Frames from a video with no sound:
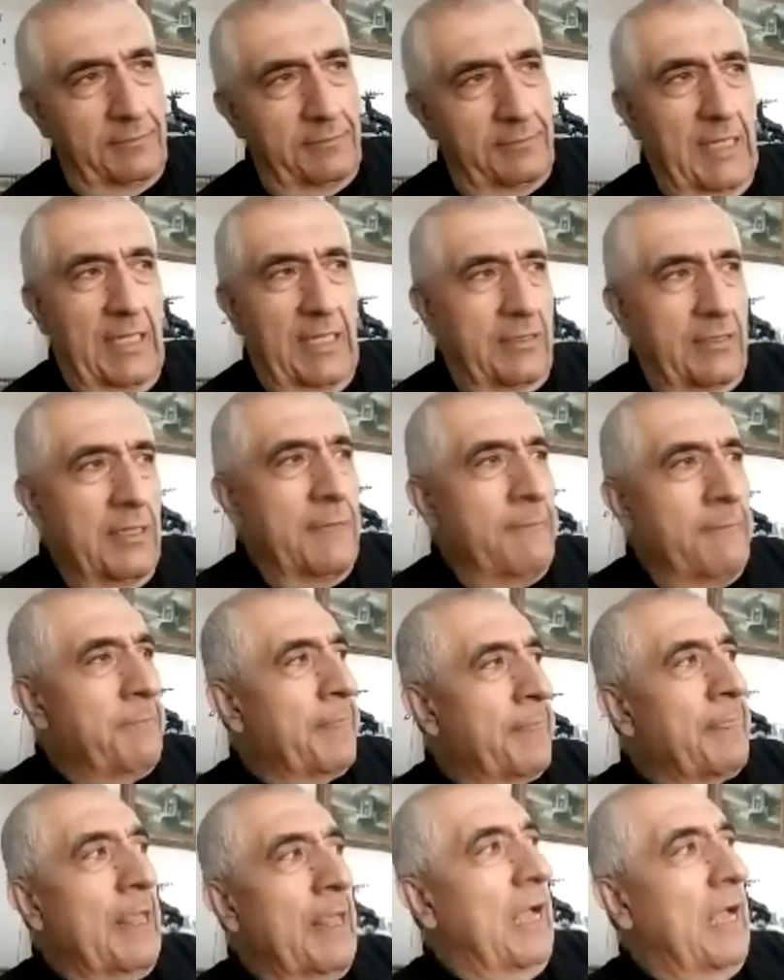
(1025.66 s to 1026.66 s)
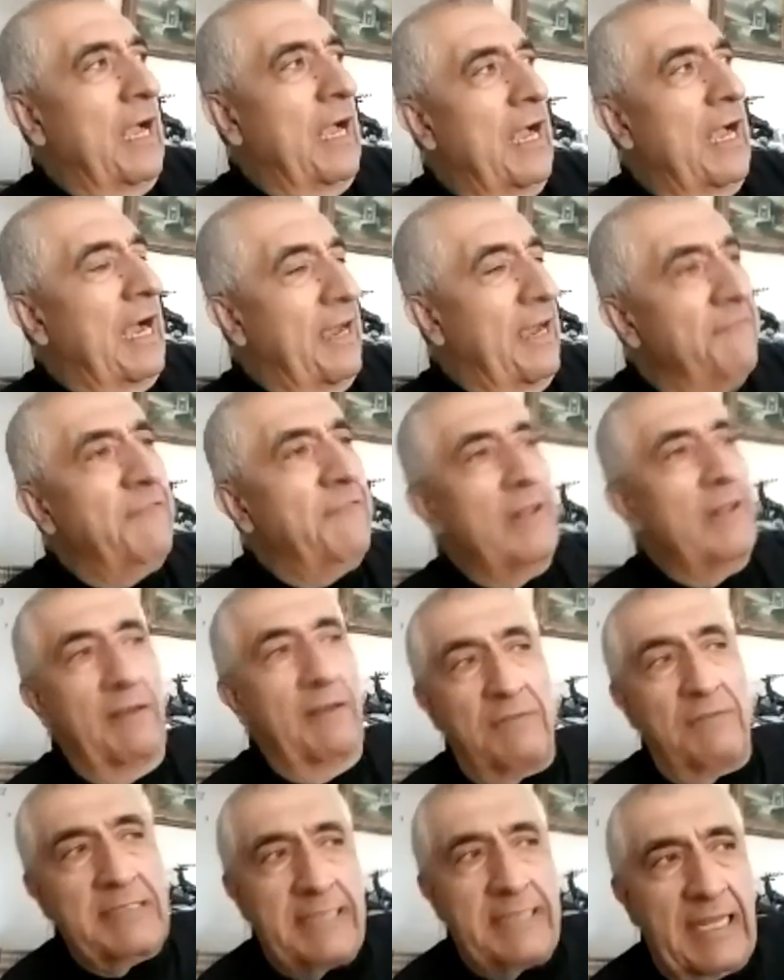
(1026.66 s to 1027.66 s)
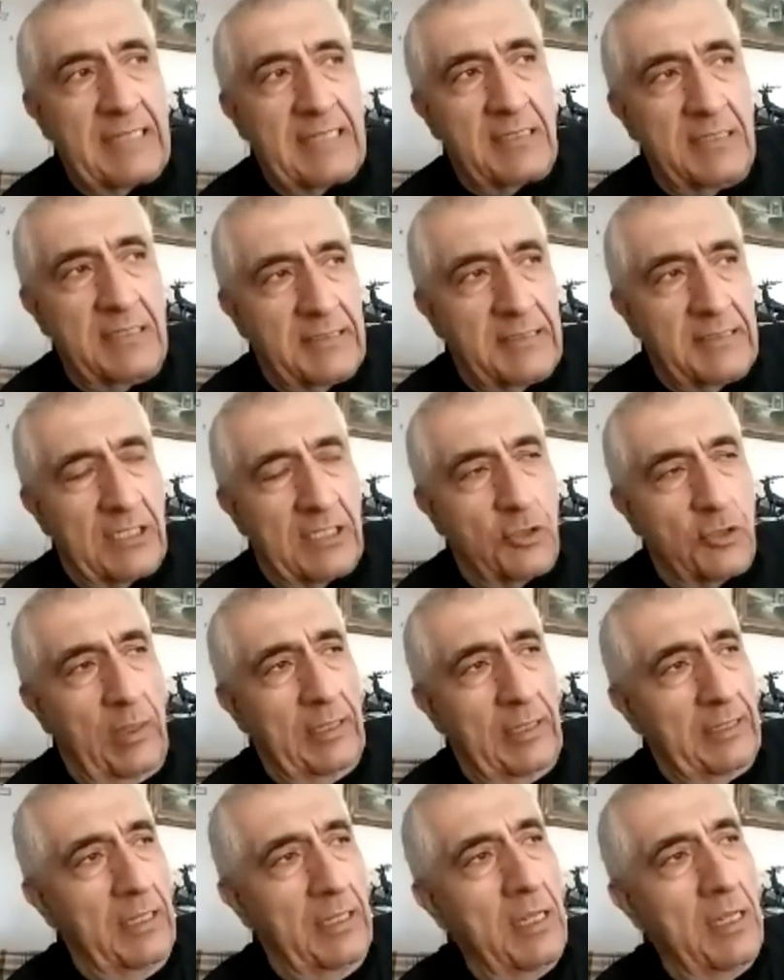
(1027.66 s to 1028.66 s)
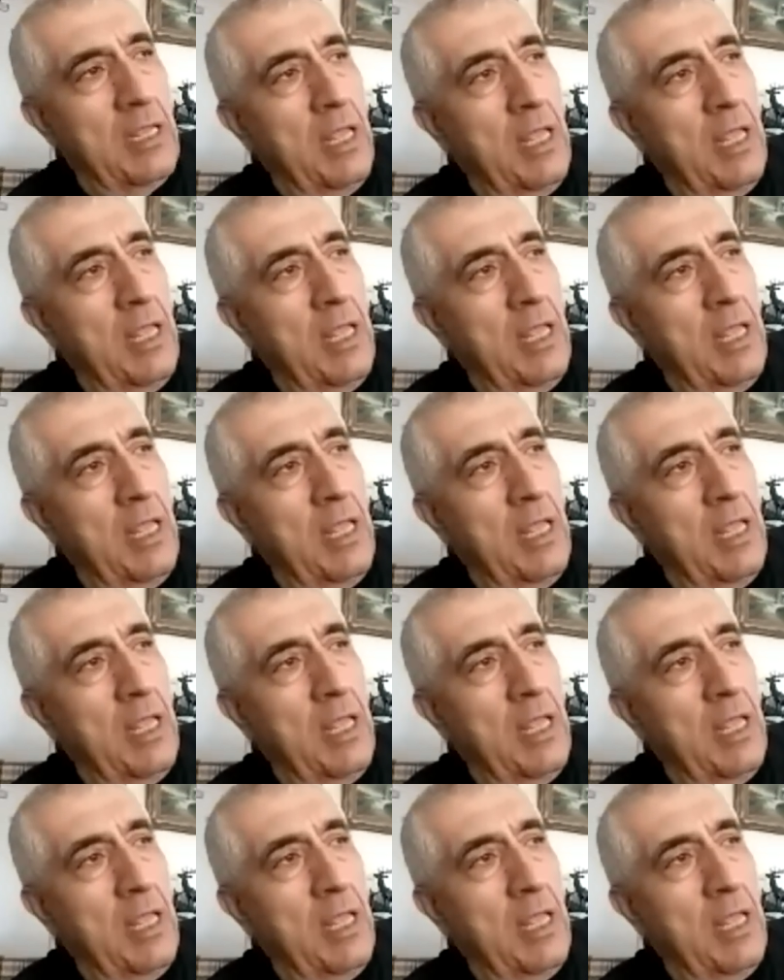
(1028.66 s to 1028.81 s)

but I, I feel, even sex and sexuality,